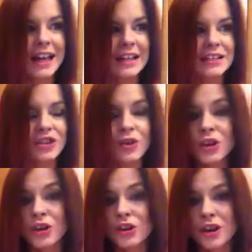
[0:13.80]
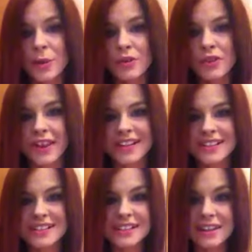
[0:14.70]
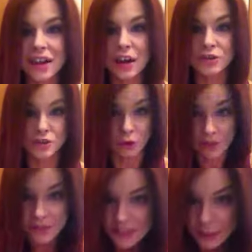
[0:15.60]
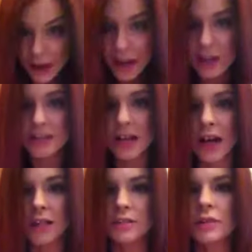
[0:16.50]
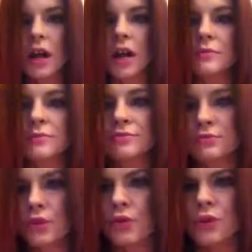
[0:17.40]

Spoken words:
So there are a couple things. So obviously my hair is dyed. Hold on